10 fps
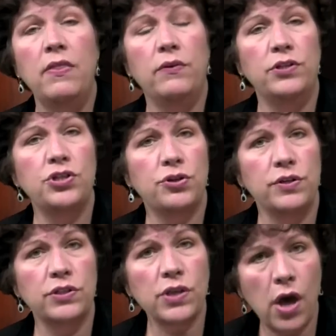their
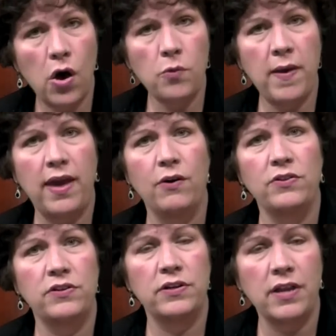insurance copay or
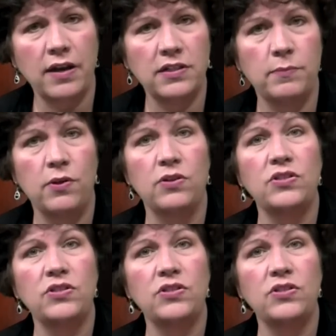their deductible